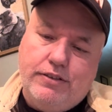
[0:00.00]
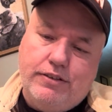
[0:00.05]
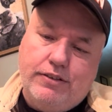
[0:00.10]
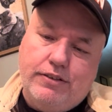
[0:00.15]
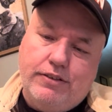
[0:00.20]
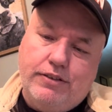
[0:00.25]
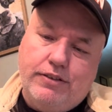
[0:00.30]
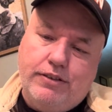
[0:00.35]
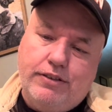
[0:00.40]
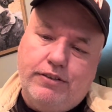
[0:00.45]

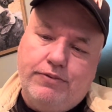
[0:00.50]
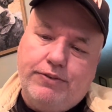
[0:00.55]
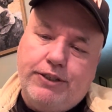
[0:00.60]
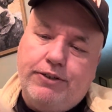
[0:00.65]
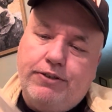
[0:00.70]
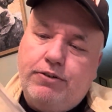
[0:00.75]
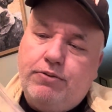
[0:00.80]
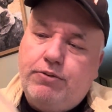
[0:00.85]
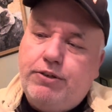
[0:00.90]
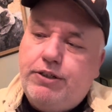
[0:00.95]

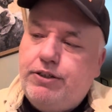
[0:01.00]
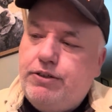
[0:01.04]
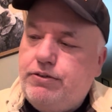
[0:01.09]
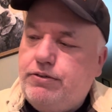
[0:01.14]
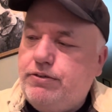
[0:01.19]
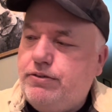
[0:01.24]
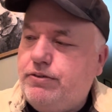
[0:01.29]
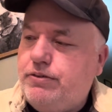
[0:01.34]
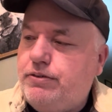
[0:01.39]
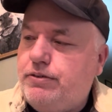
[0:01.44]
very well,
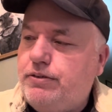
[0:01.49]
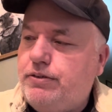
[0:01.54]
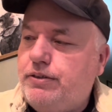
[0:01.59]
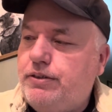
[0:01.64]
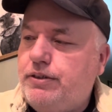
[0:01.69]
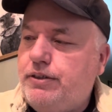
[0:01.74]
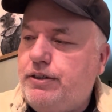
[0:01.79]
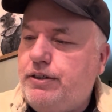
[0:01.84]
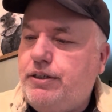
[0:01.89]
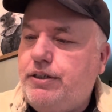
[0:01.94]

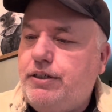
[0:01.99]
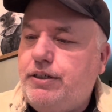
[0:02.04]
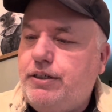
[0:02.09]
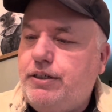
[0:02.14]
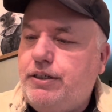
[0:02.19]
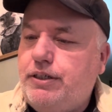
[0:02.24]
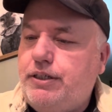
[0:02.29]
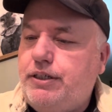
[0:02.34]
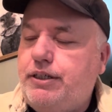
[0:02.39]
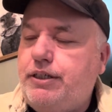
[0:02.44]

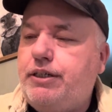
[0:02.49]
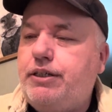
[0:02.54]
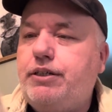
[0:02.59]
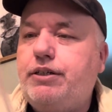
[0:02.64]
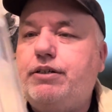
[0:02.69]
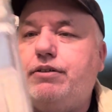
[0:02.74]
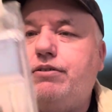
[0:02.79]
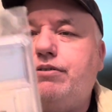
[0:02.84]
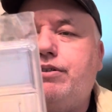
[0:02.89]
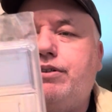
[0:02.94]
and
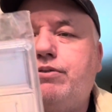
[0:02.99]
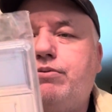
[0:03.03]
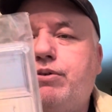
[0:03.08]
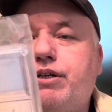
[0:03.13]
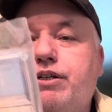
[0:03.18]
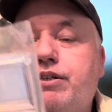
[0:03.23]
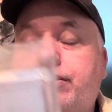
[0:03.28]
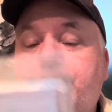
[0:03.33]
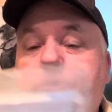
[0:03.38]
I don't know why.